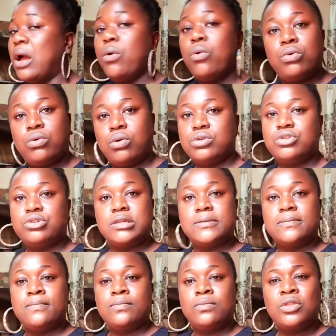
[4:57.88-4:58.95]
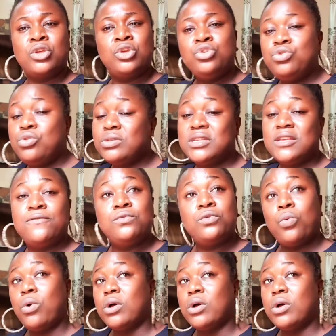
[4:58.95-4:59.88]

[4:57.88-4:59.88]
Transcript: own country. you don't even know